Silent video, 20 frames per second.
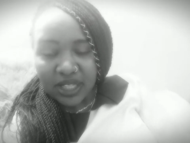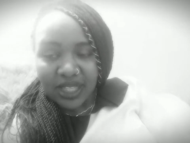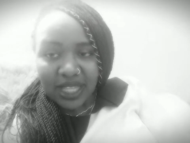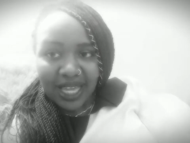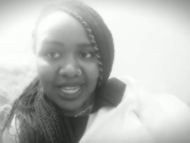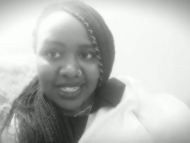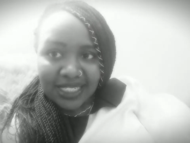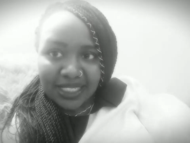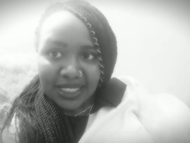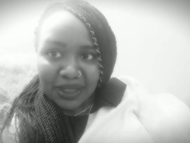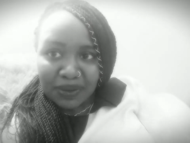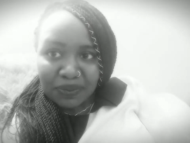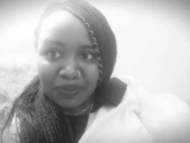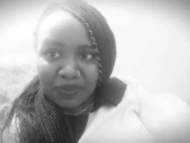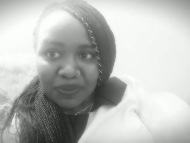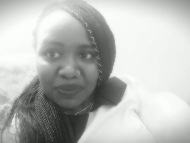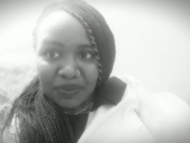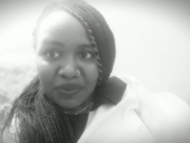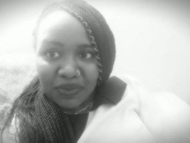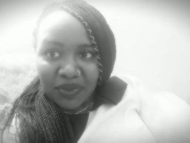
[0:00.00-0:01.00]
that
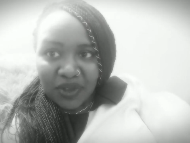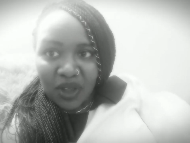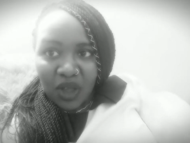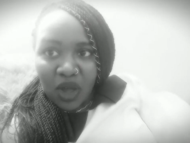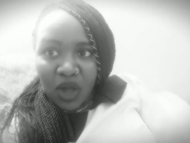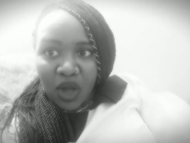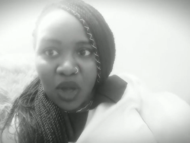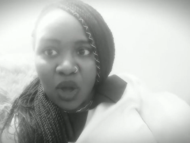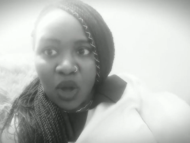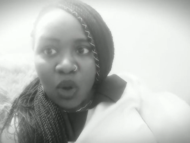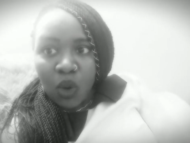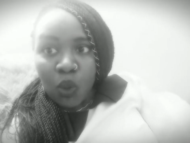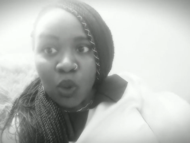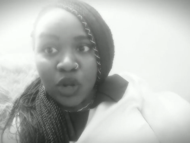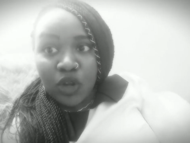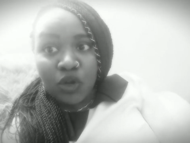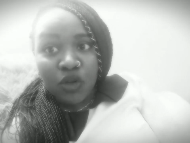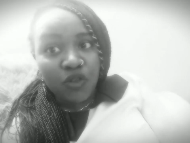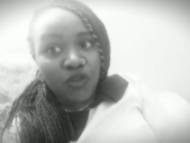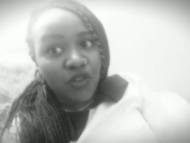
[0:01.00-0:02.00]
when
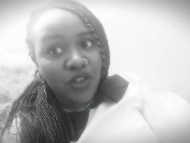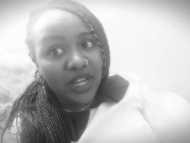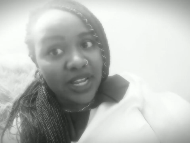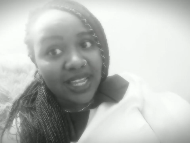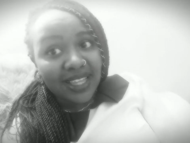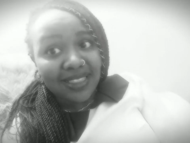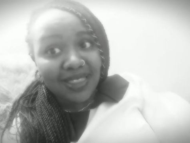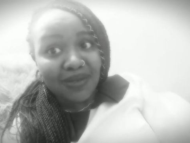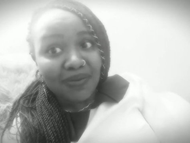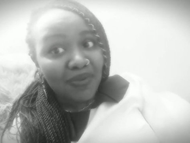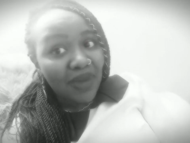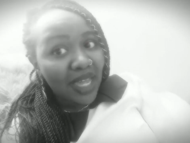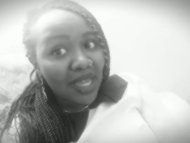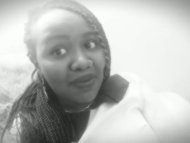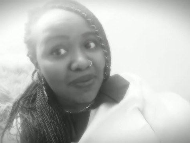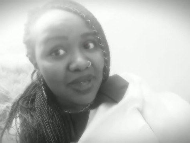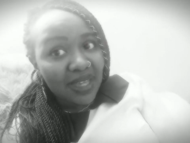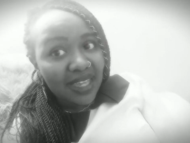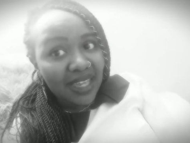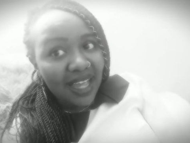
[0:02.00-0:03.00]
you're feeding the
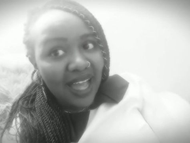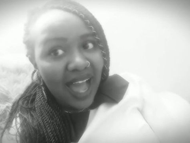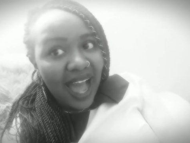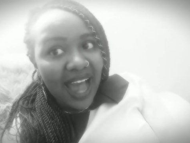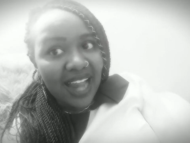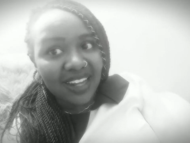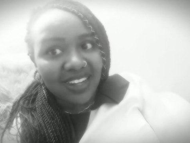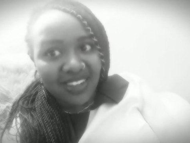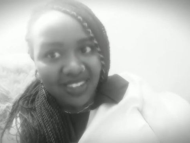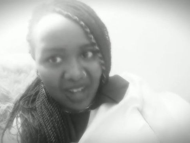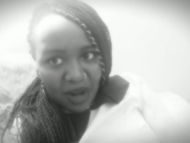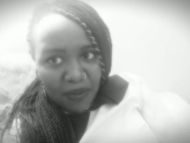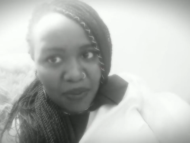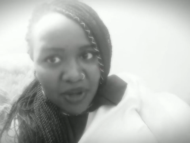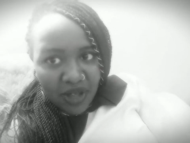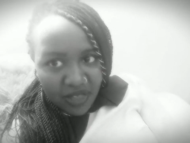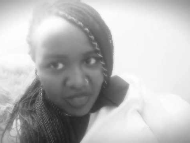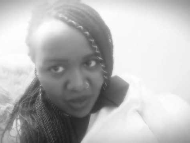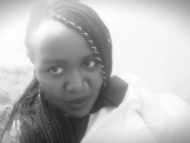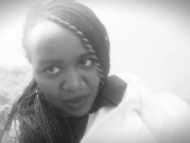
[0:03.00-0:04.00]
baby, unwrap
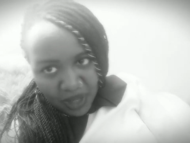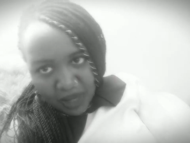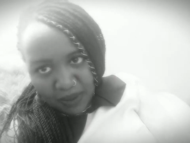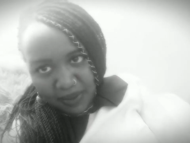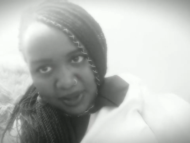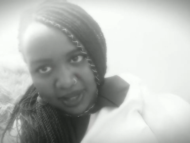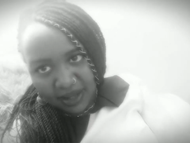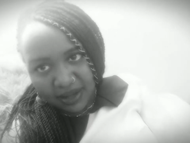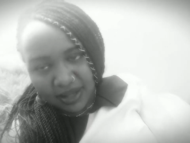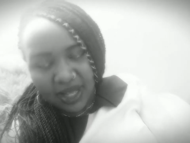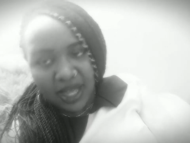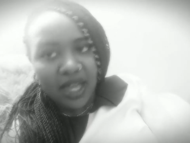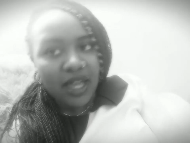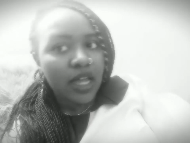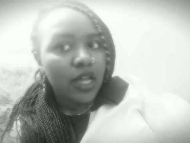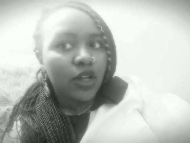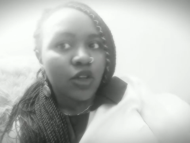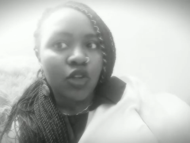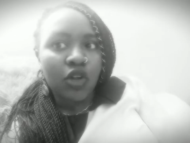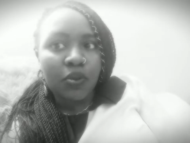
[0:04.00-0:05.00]
the baby.
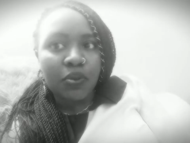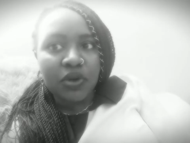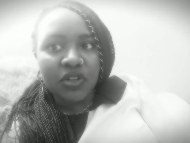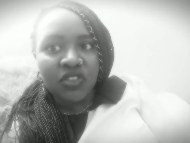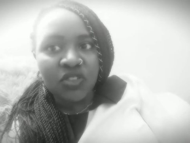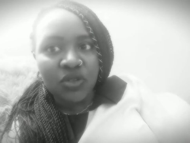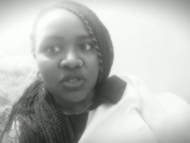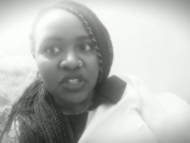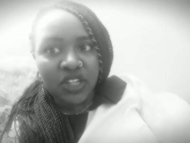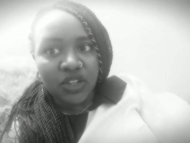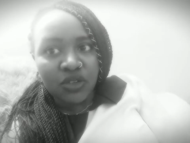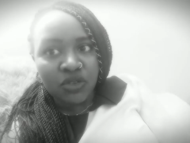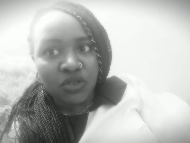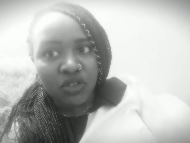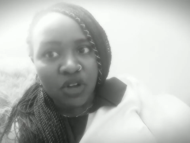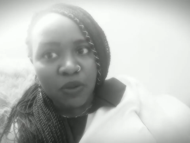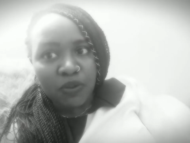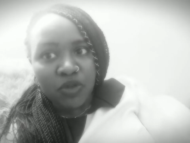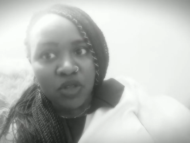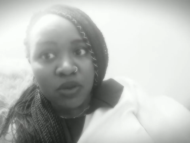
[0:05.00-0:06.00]
Newborns, you tend to
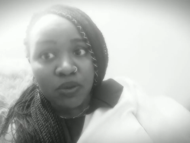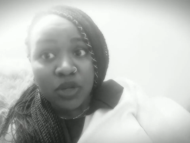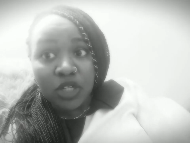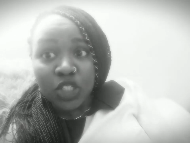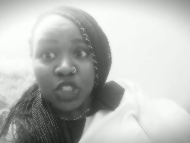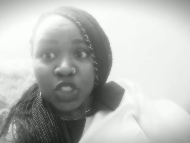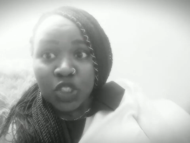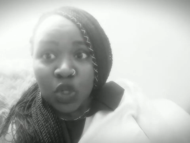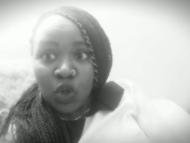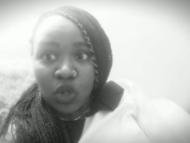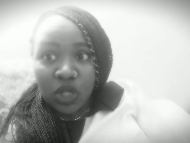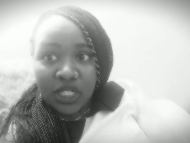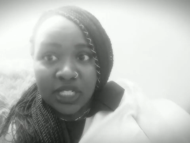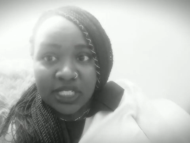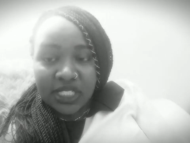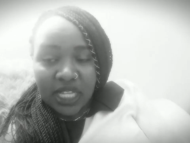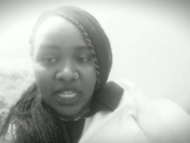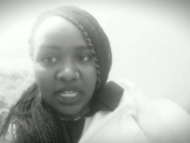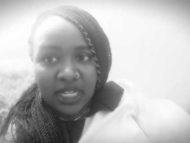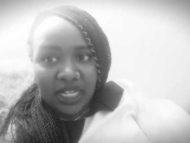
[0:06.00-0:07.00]
wrap them in shawls
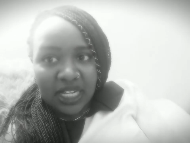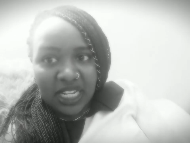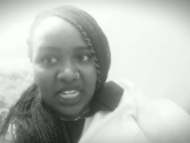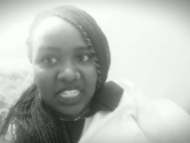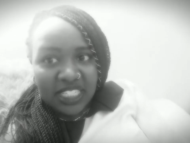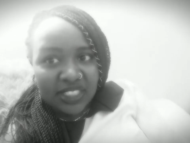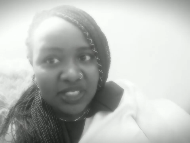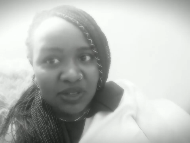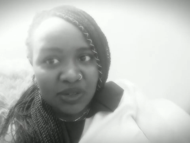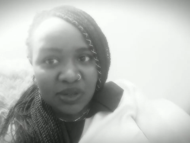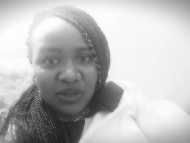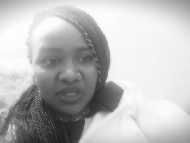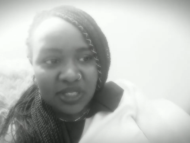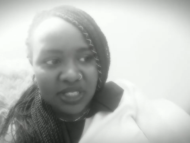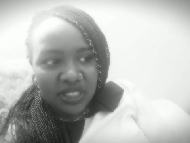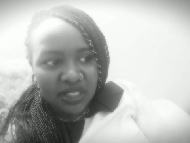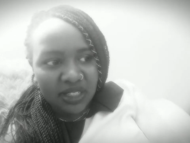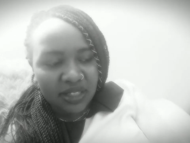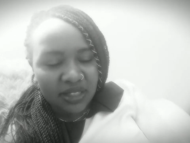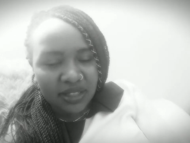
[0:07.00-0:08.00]
and lassos
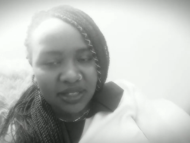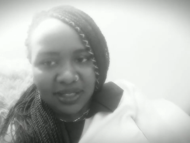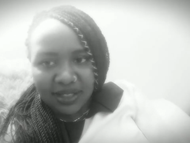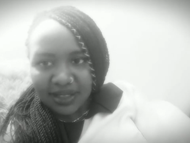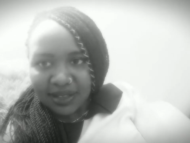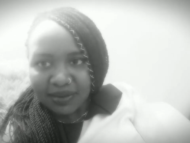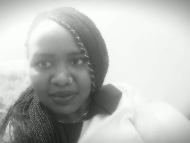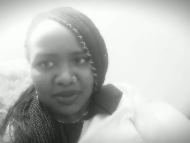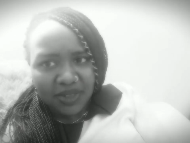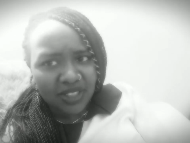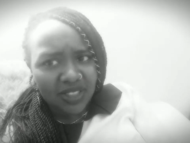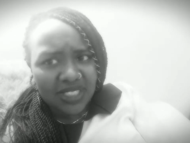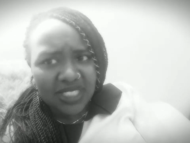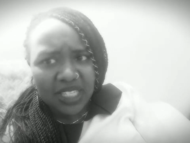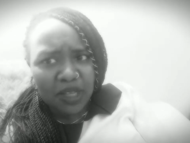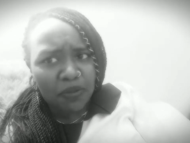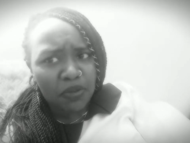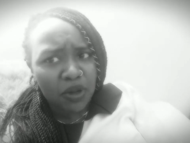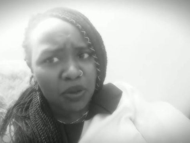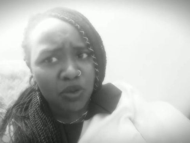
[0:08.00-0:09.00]
and just
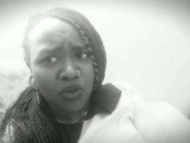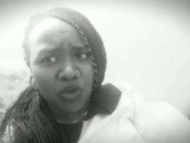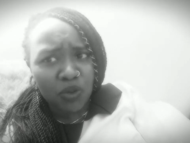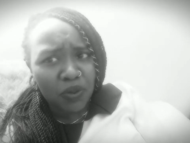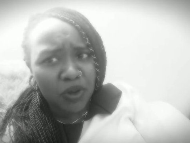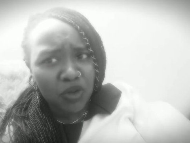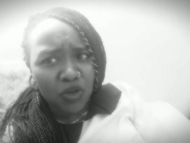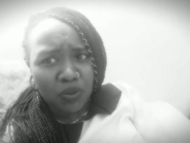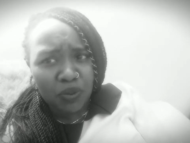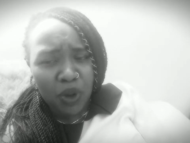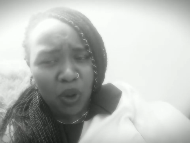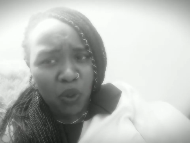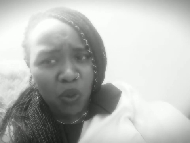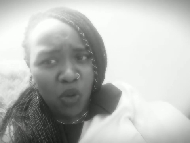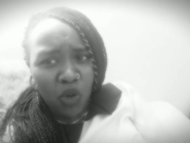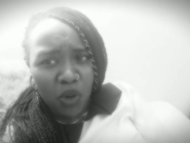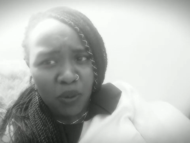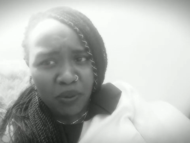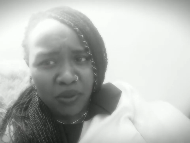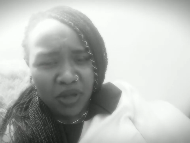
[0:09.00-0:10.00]
keep them super super
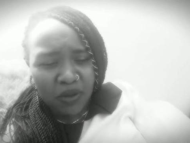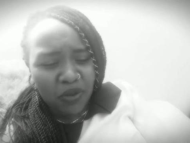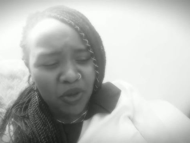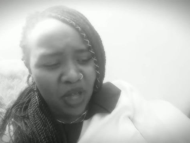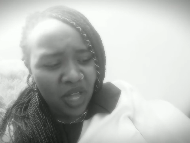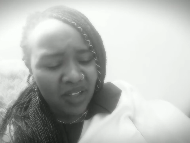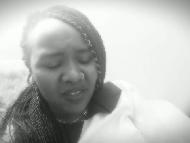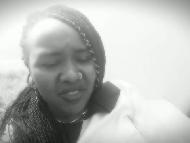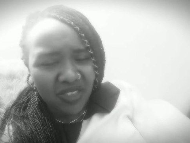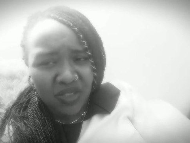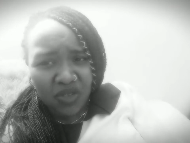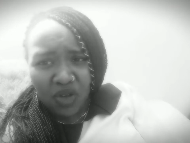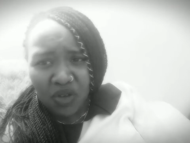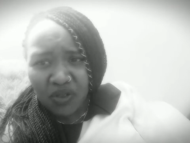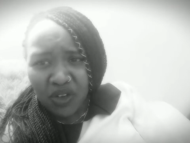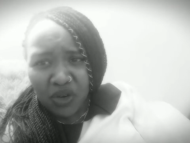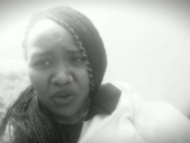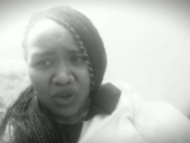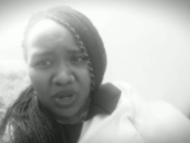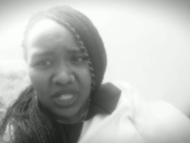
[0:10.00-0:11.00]
warm. Maybe you have these
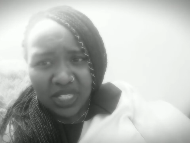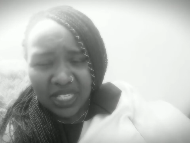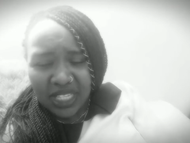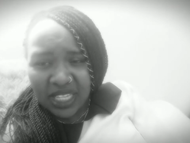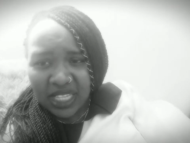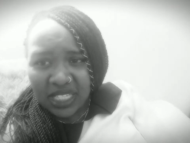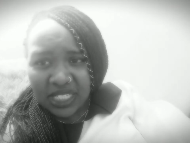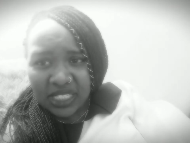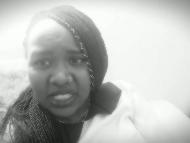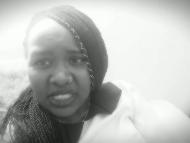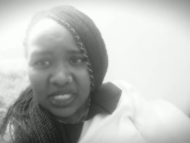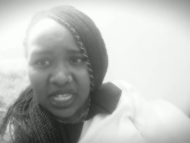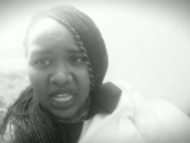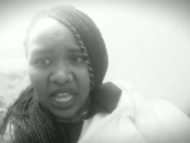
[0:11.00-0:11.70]
overall things,